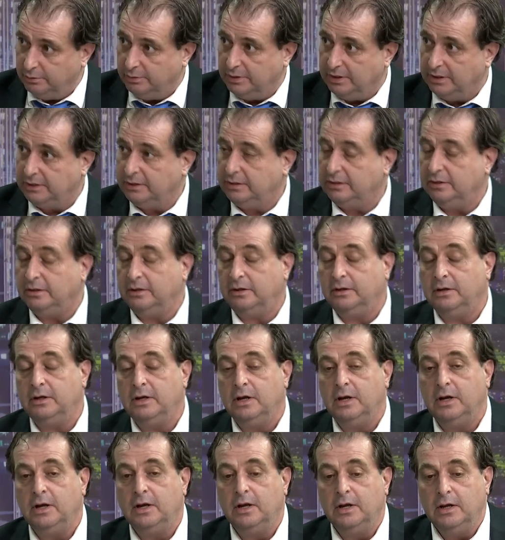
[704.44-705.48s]
that
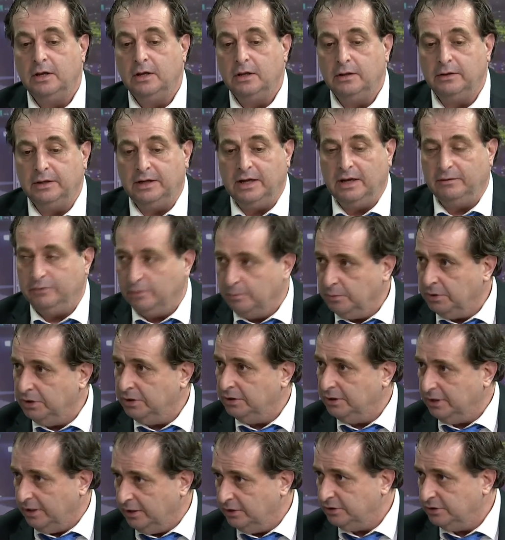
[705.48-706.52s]
the government
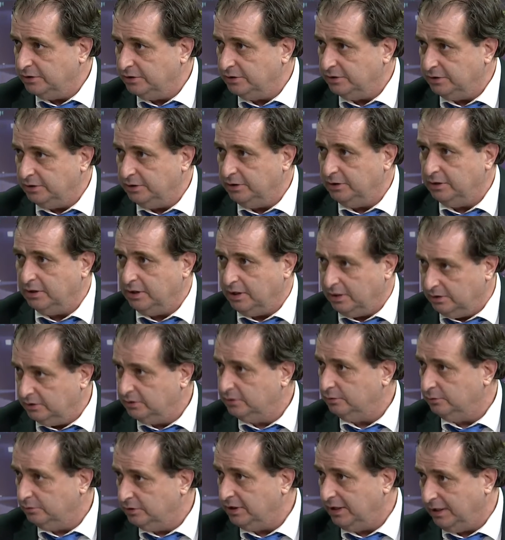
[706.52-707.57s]
agency has to
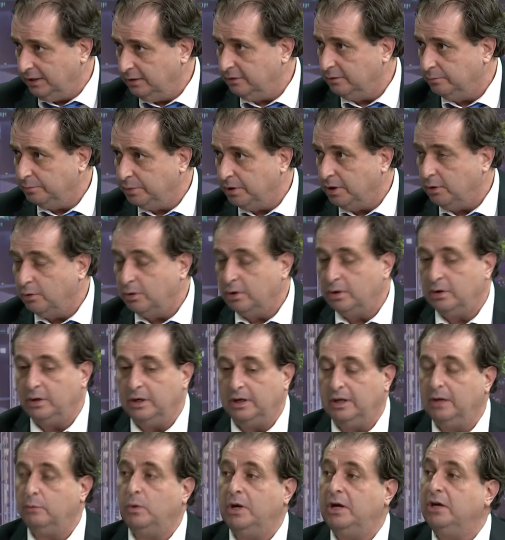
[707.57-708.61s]
take the power, and
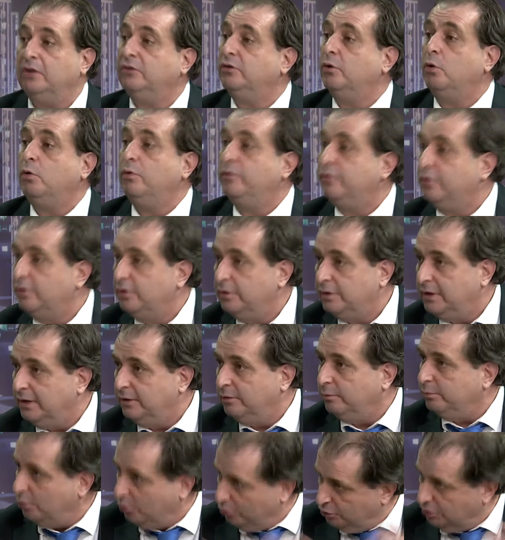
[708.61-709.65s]
when it's over, then the
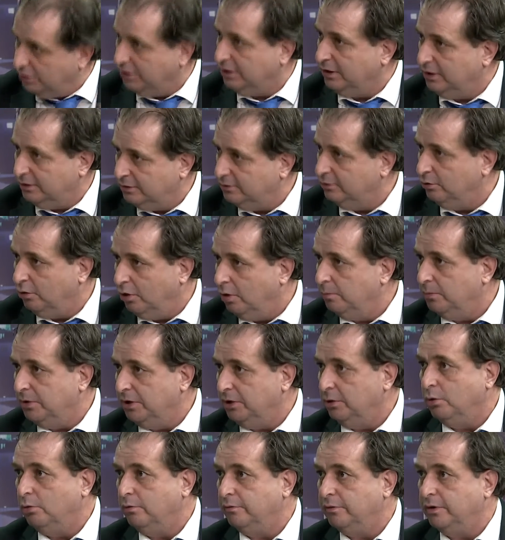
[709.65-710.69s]
project is normally
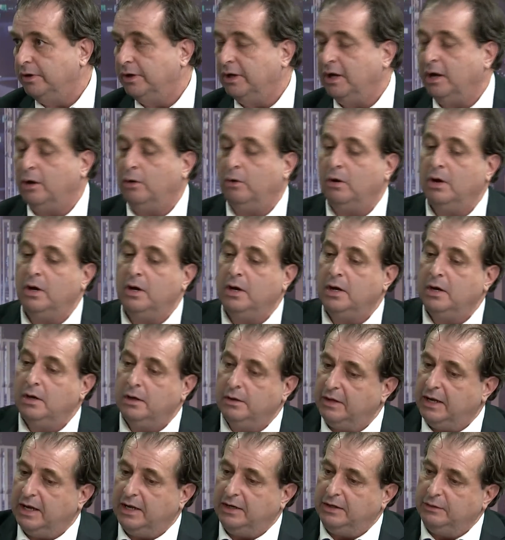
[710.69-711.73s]
over. Now,
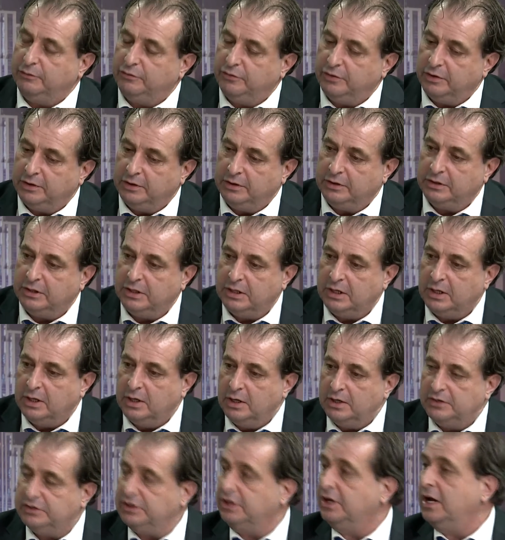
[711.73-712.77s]
there are different
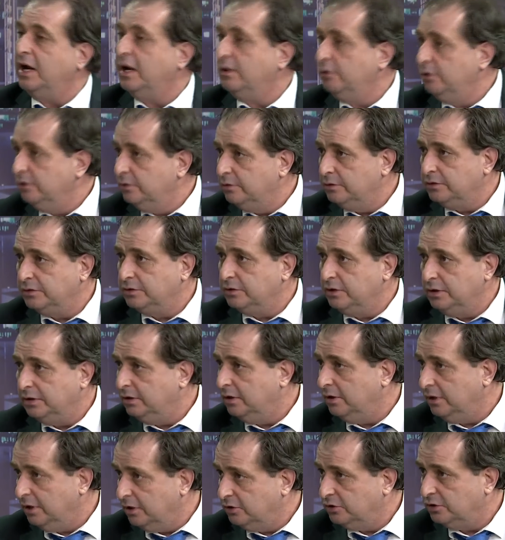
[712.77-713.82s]
scenarios
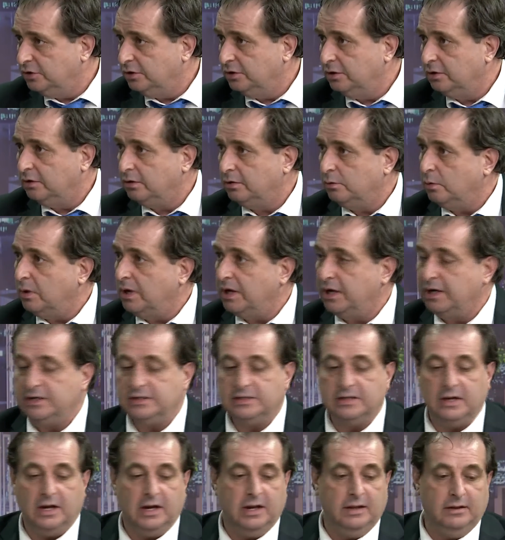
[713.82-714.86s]
international-wise.
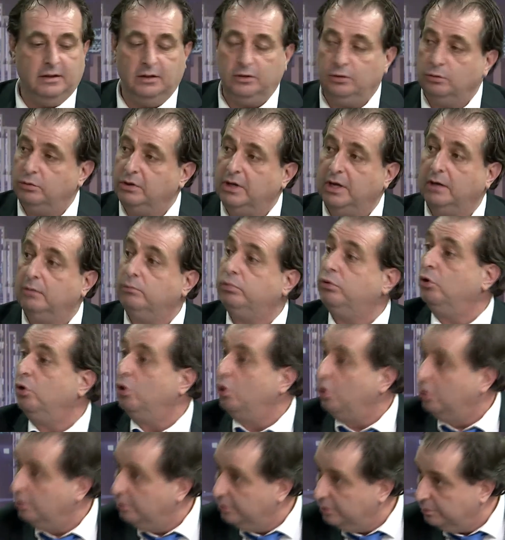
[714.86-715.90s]
Either you can
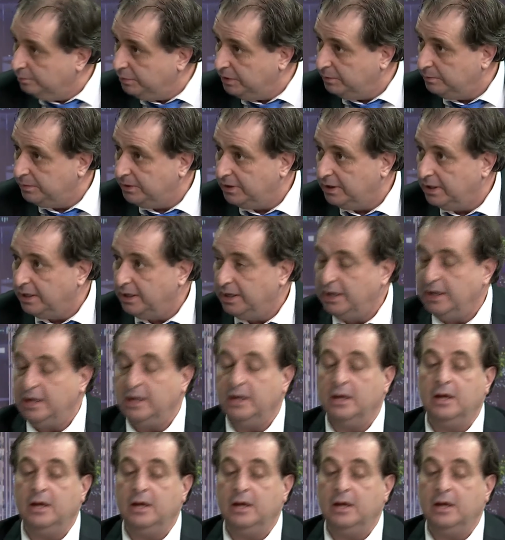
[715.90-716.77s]
prolong the PPA,